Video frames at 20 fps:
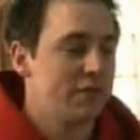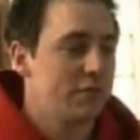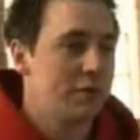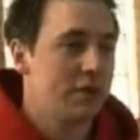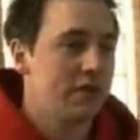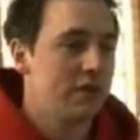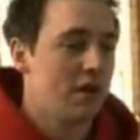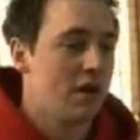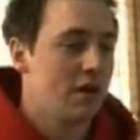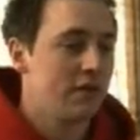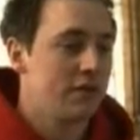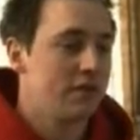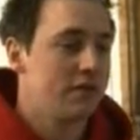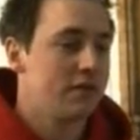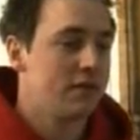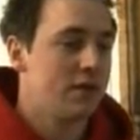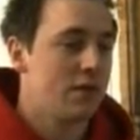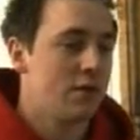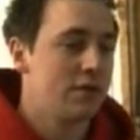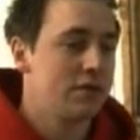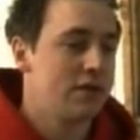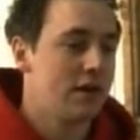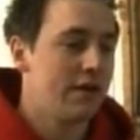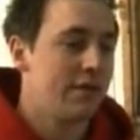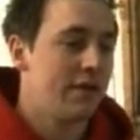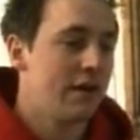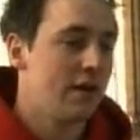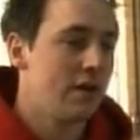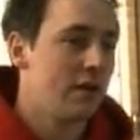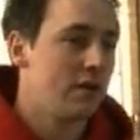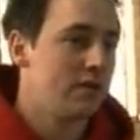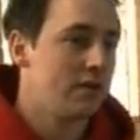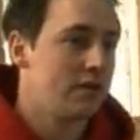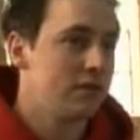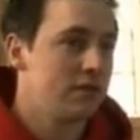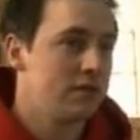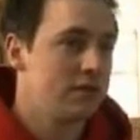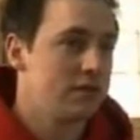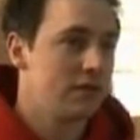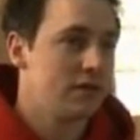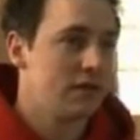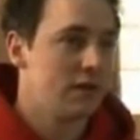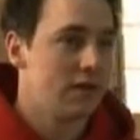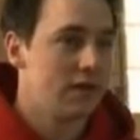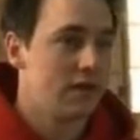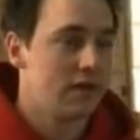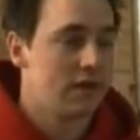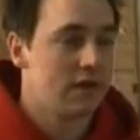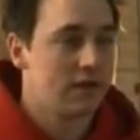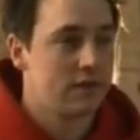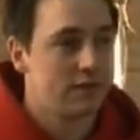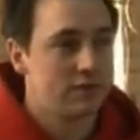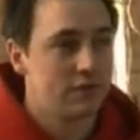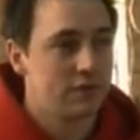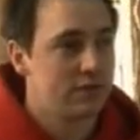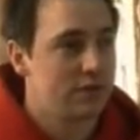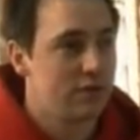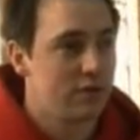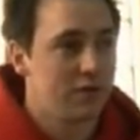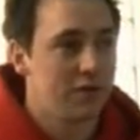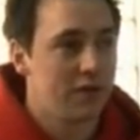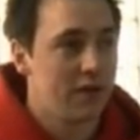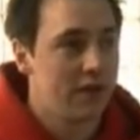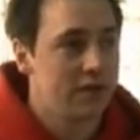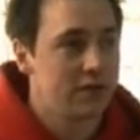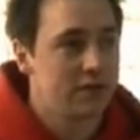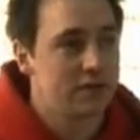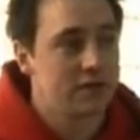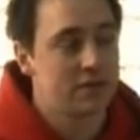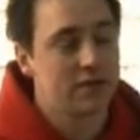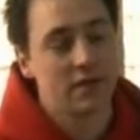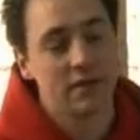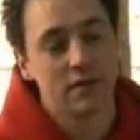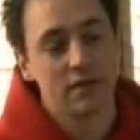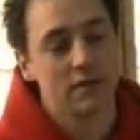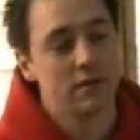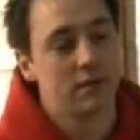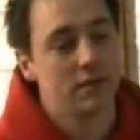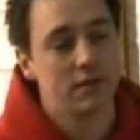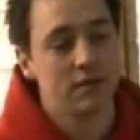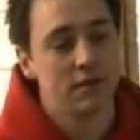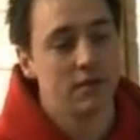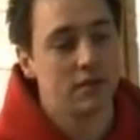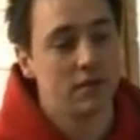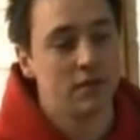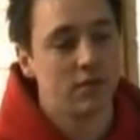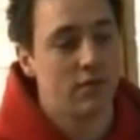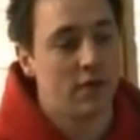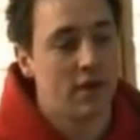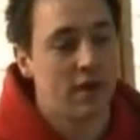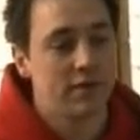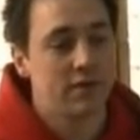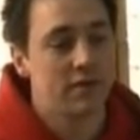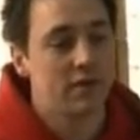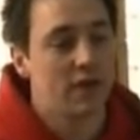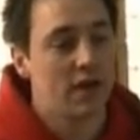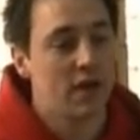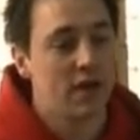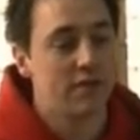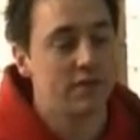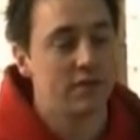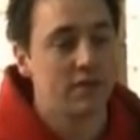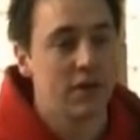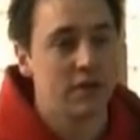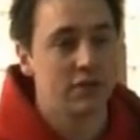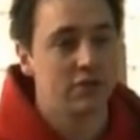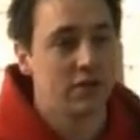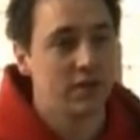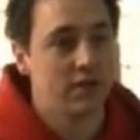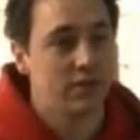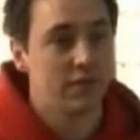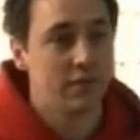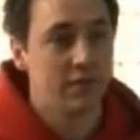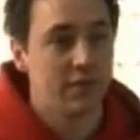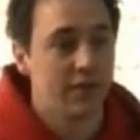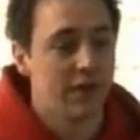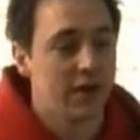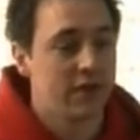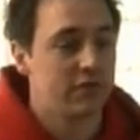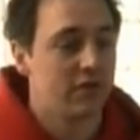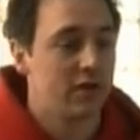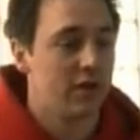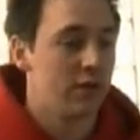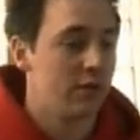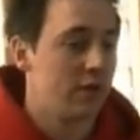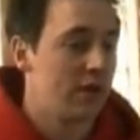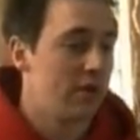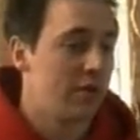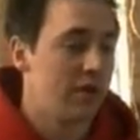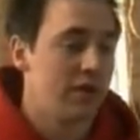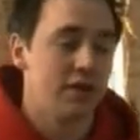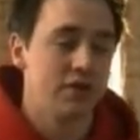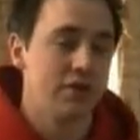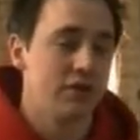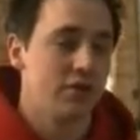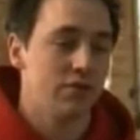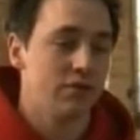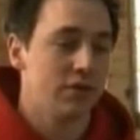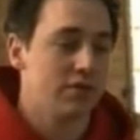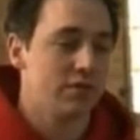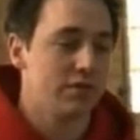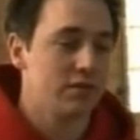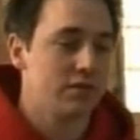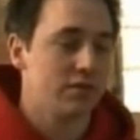I've been into Hondas, always have had Hondas. Just love the engines and the revs that they have naturally from the factory, like without any tune, they're just